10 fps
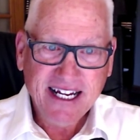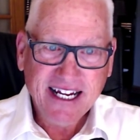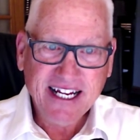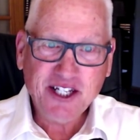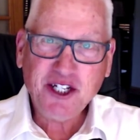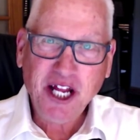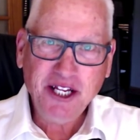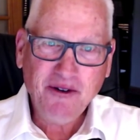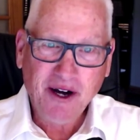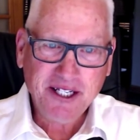Instead,
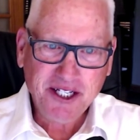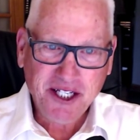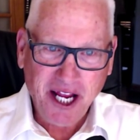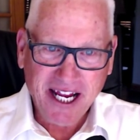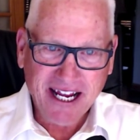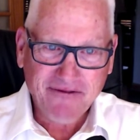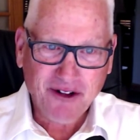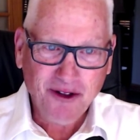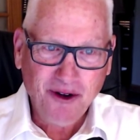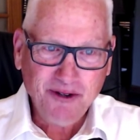you ought to say, 'If the
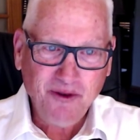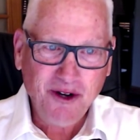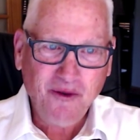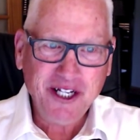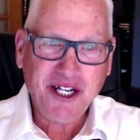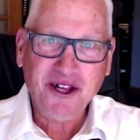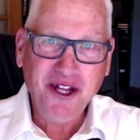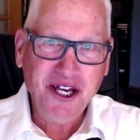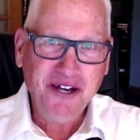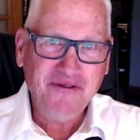Lord will, we shall
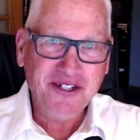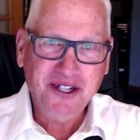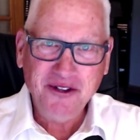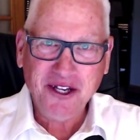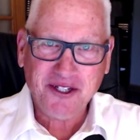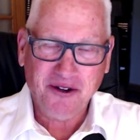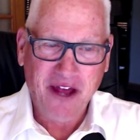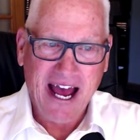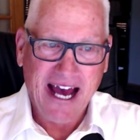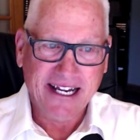live and do this or
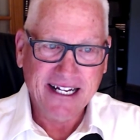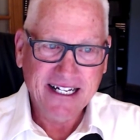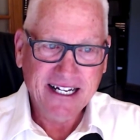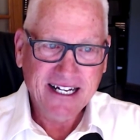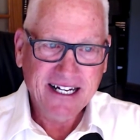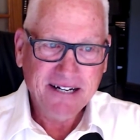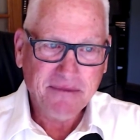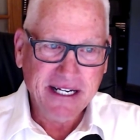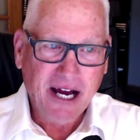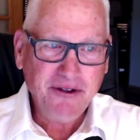that.'
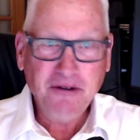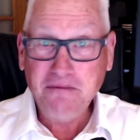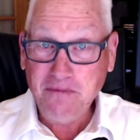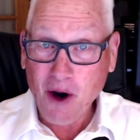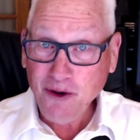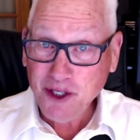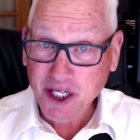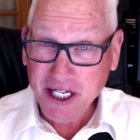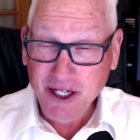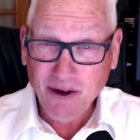But now you boast
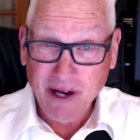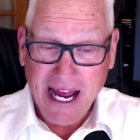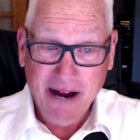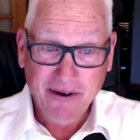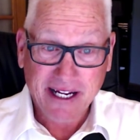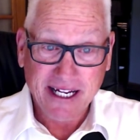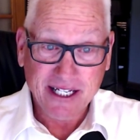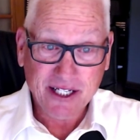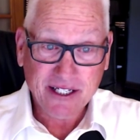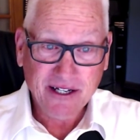in your
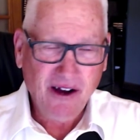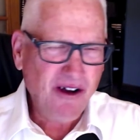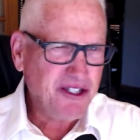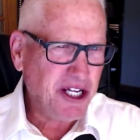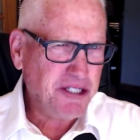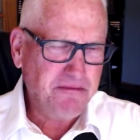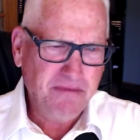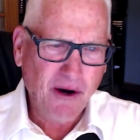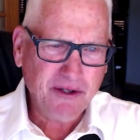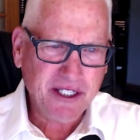arrogance. All such
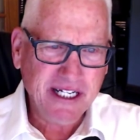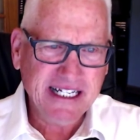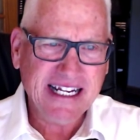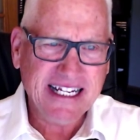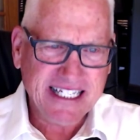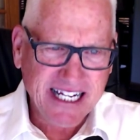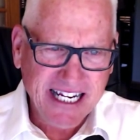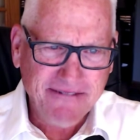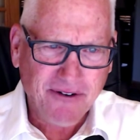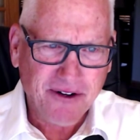boasting is
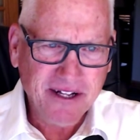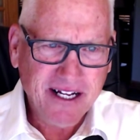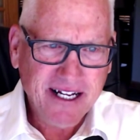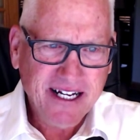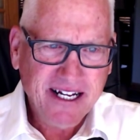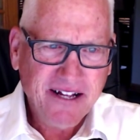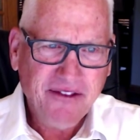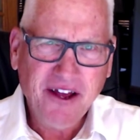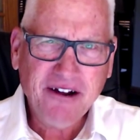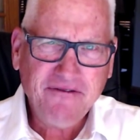evil.
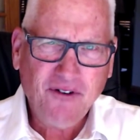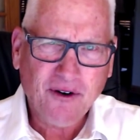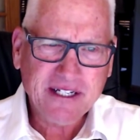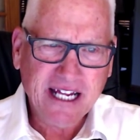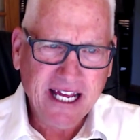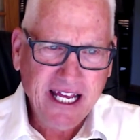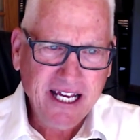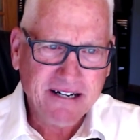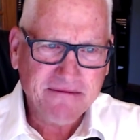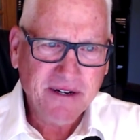Therefore, to
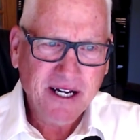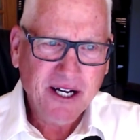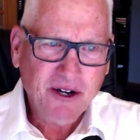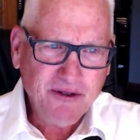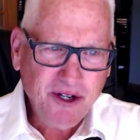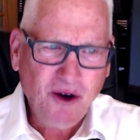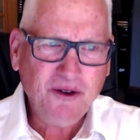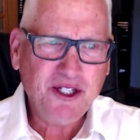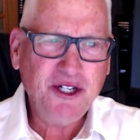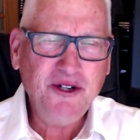him who
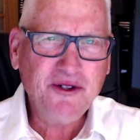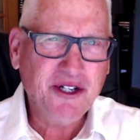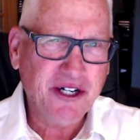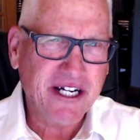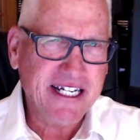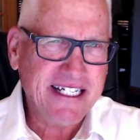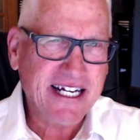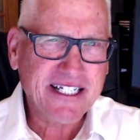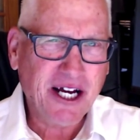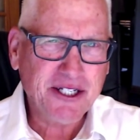knows to do good and
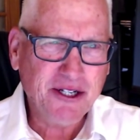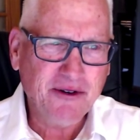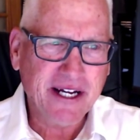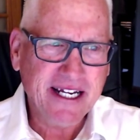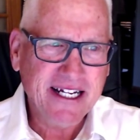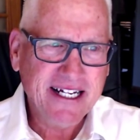does not do it,